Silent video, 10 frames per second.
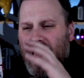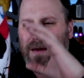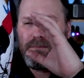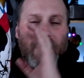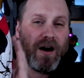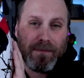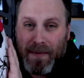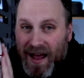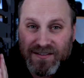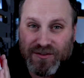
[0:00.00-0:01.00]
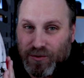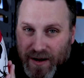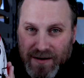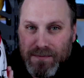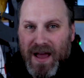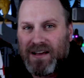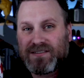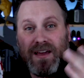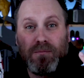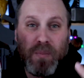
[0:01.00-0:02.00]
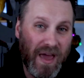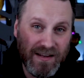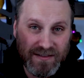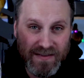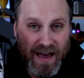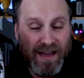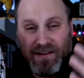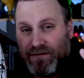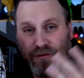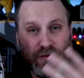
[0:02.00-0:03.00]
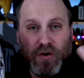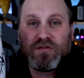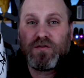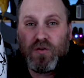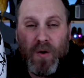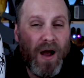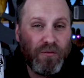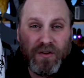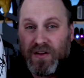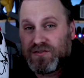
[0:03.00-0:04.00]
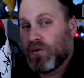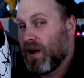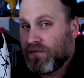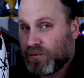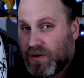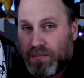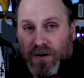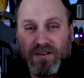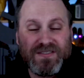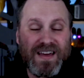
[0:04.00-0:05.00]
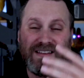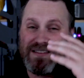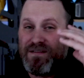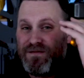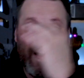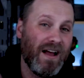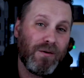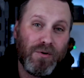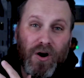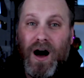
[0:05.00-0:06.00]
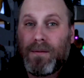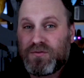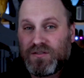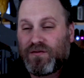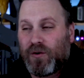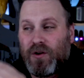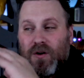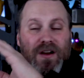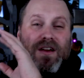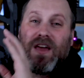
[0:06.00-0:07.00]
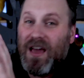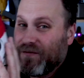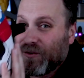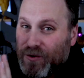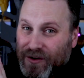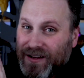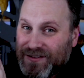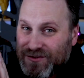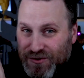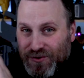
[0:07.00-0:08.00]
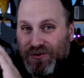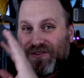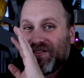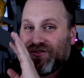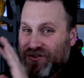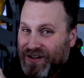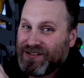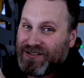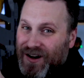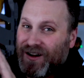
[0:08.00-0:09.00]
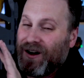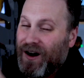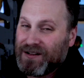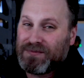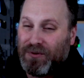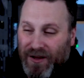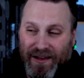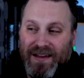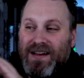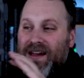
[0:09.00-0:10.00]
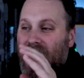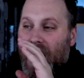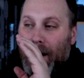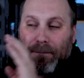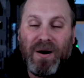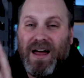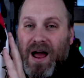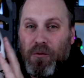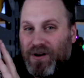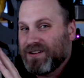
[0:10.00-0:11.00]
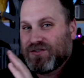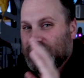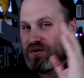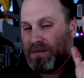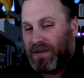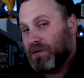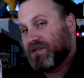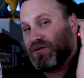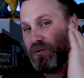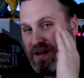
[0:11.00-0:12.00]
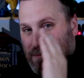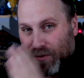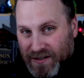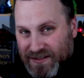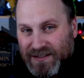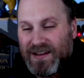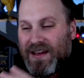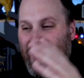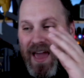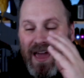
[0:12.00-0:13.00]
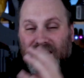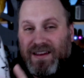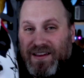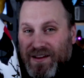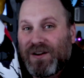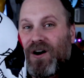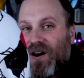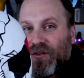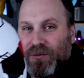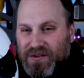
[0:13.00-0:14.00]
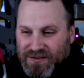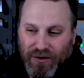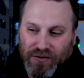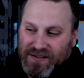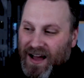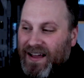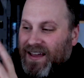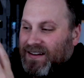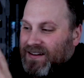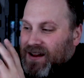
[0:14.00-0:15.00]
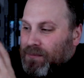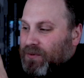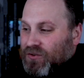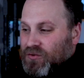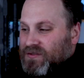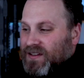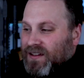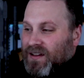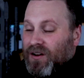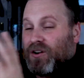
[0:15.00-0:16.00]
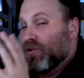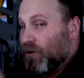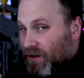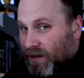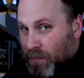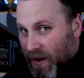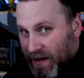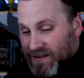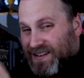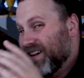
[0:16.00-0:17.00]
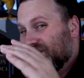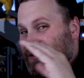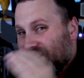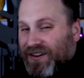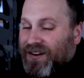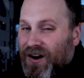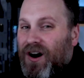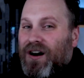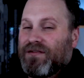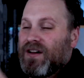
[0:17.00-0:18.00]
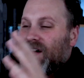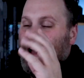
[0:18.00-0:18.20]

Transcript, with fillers: and bought a masquerade mask and painted that. And for those of you out there that don't have three D printers, that is a viable option for you if you're looking to do this Jigsaw cosplay. Uh, but I wanted to do something that was three D printed, and here are the results. I ended up using acrylic paints. I started off,